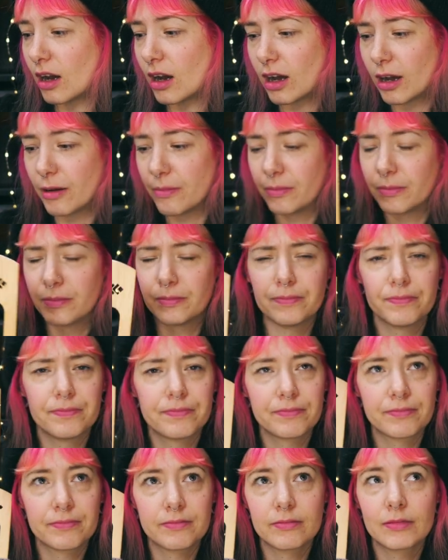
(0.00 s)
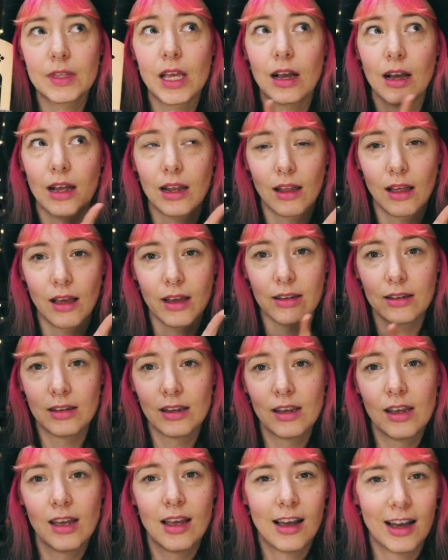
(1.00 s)
I lie.
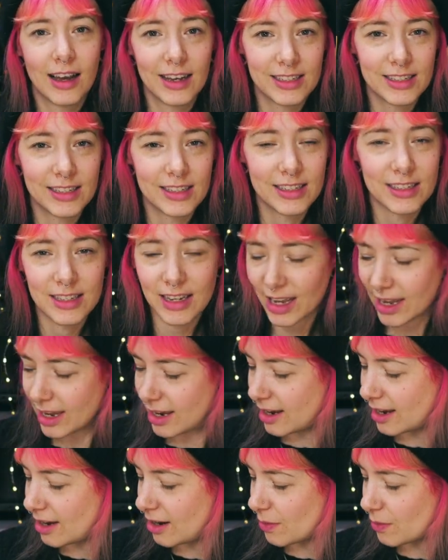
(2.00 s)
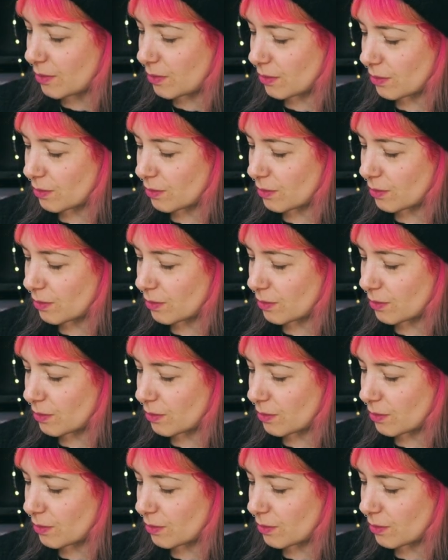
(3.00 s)
I did a